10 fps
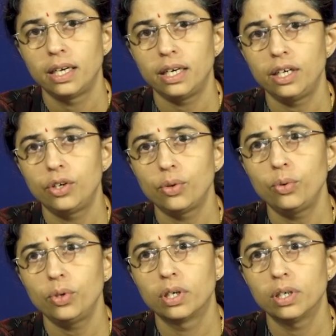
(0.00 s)

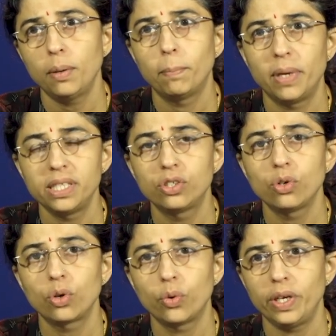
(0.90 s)
into a
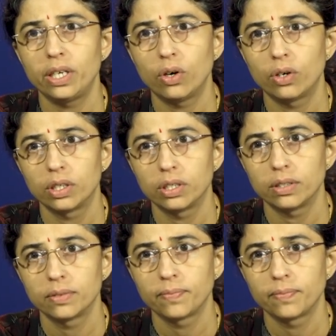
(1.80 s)
benzoquinone.